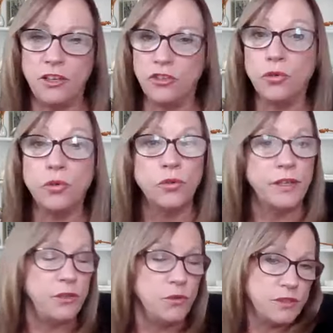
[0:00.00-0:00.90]
in a tool
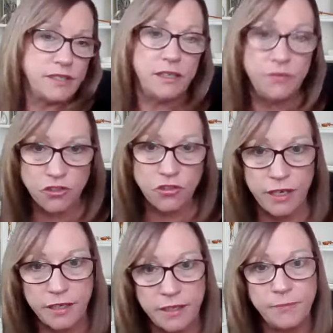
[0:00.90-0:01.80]
that you receive the
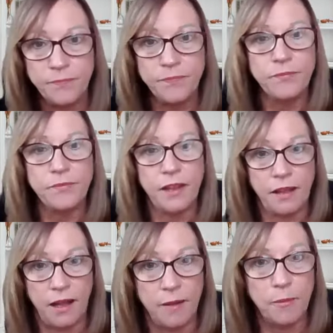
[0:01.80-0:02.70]
training,
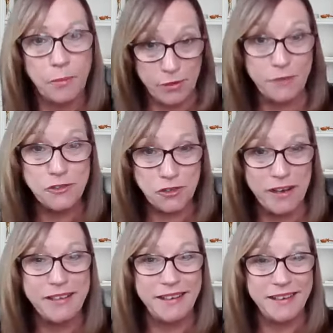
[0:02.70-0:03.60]
a brief
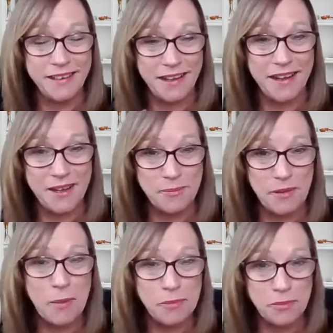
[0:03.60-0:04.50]
training,
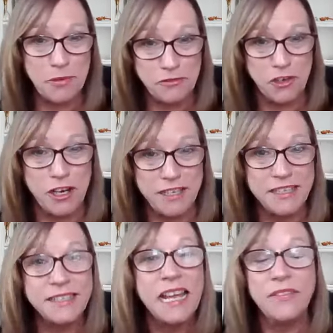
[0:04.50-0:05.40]
a couple of brief
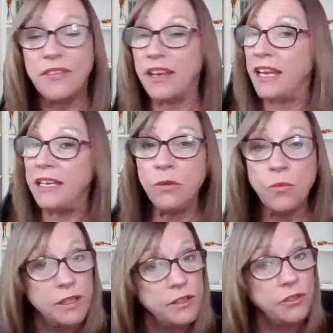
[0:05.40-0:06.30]
trainings that
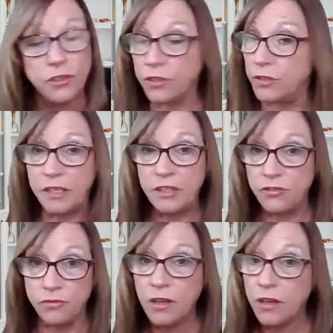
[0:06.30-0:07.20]
anyone
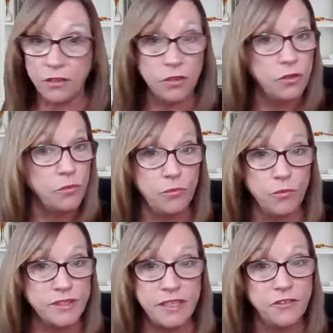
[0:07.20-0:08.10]
who
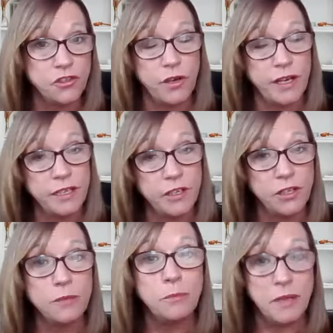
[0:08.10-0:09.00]
received the training
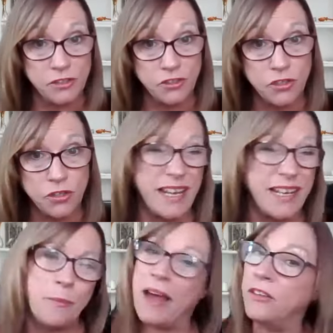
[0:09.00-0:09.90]
could administer
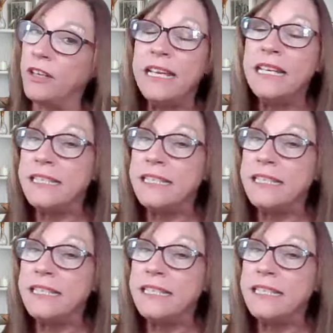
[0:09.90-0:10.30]
in about